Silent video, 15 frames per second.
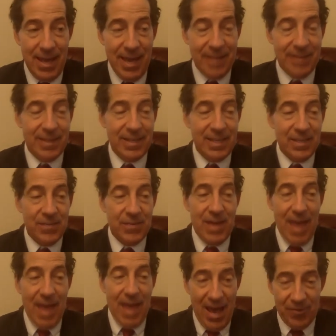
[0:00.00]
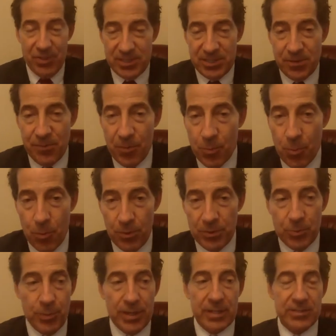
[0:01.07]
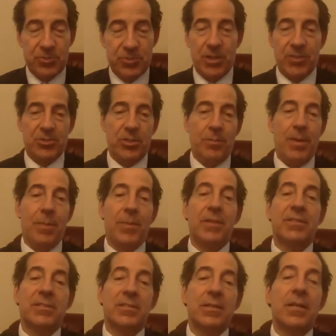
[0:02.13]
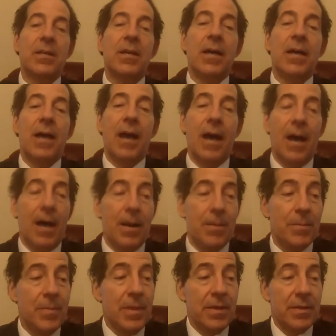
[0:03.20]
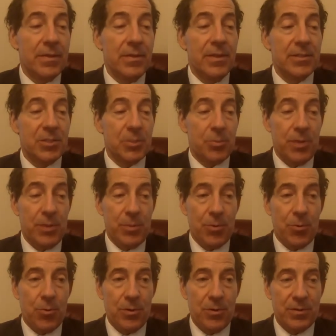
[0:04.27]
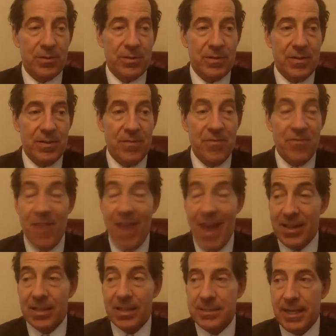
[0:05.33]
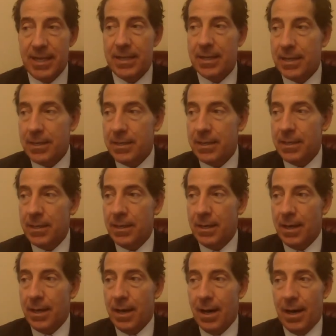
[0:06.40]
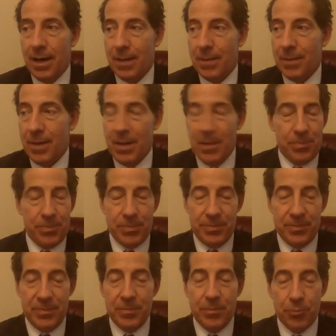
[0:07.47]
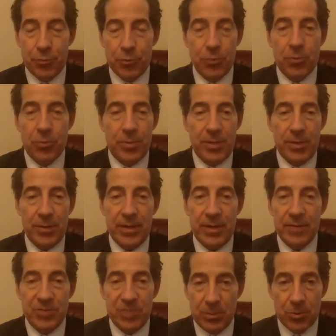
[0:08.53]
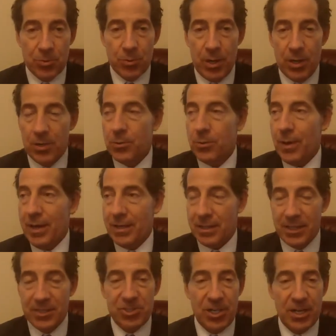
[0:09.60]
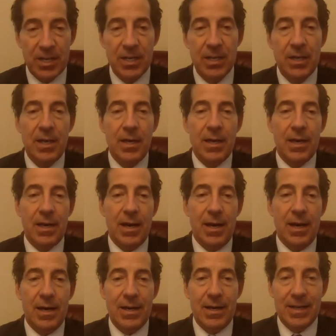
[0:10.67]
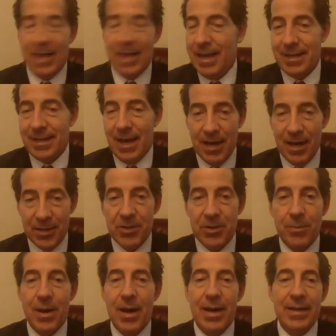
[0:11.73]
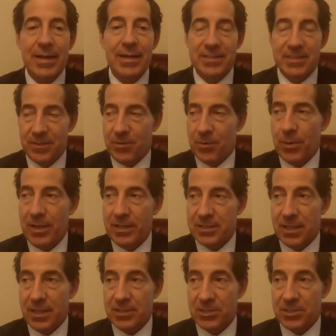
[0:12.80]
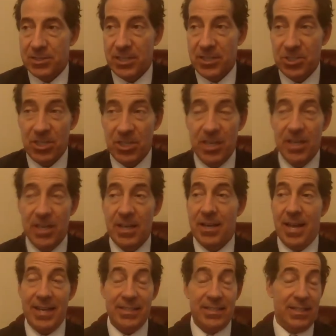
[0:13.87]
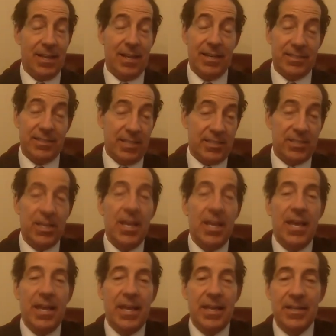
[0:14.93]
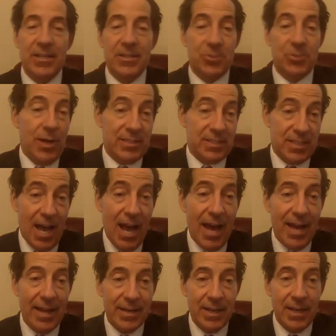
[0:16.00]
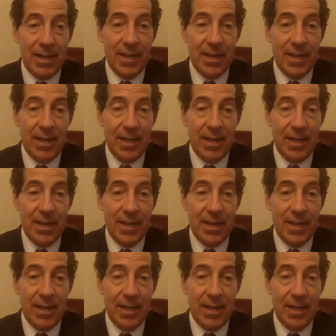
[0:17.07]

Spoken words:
And then even after the Civil War and the Reconstruction Amendments, the Supreme Court validated a brutal period of Jim Crow and lynching, again, undermined civil rights legislation. And in 1896, in Dred Scott,